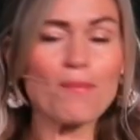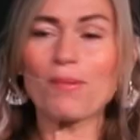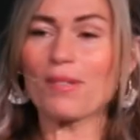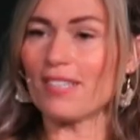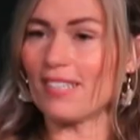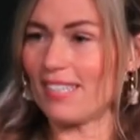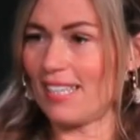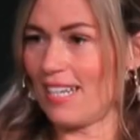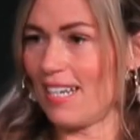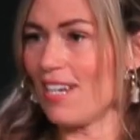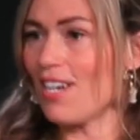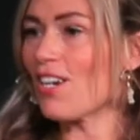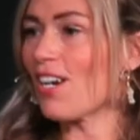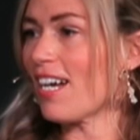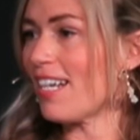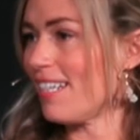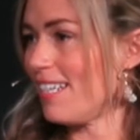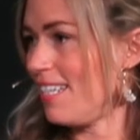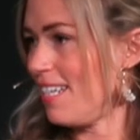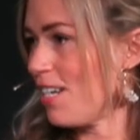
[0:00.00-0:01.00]
sitting here at
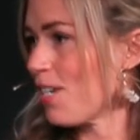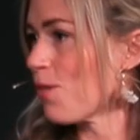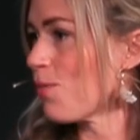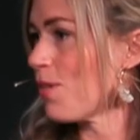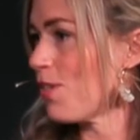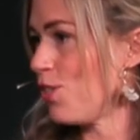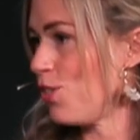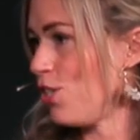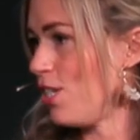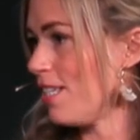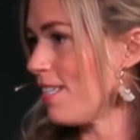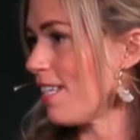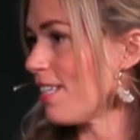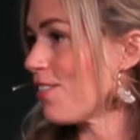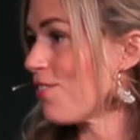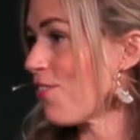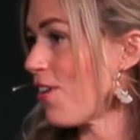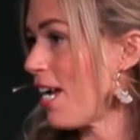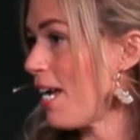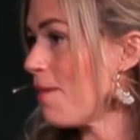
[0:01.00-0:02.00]
dinner with Jesus, for
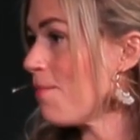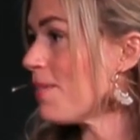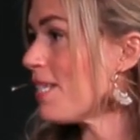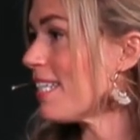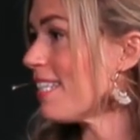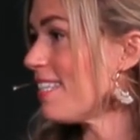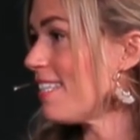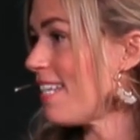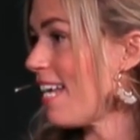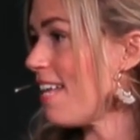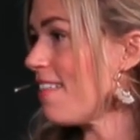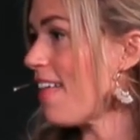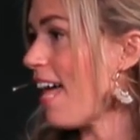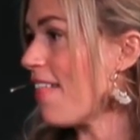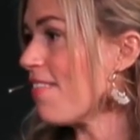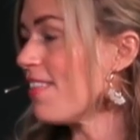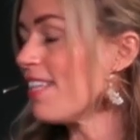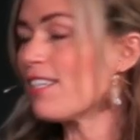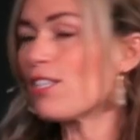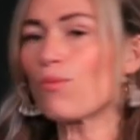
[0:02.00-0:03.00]
him to say that,
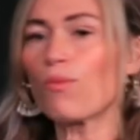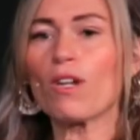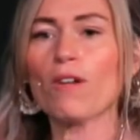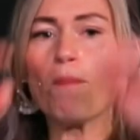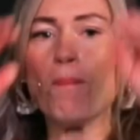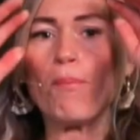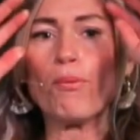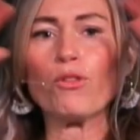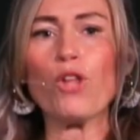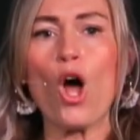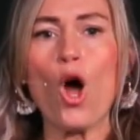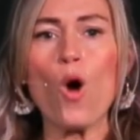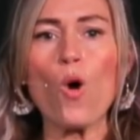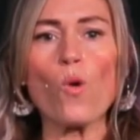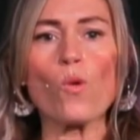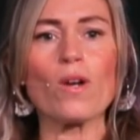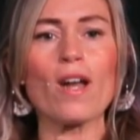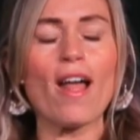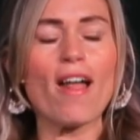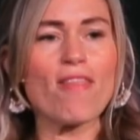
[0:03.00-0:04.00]
this would have blown
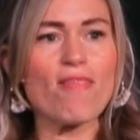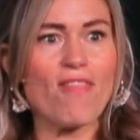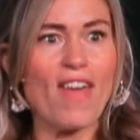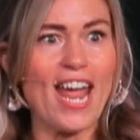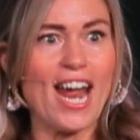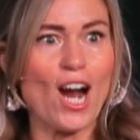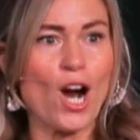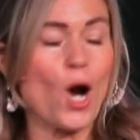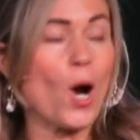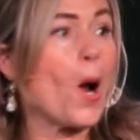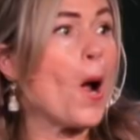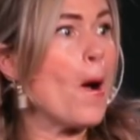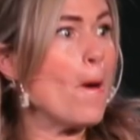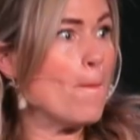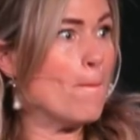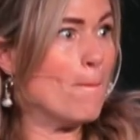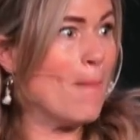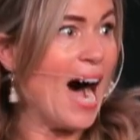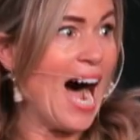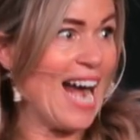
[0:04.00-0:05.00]
their
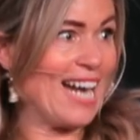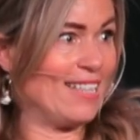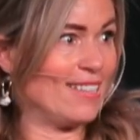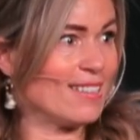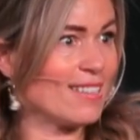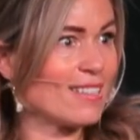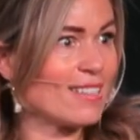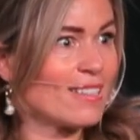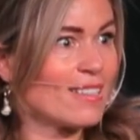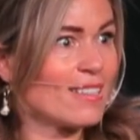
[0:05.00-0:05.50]
minds.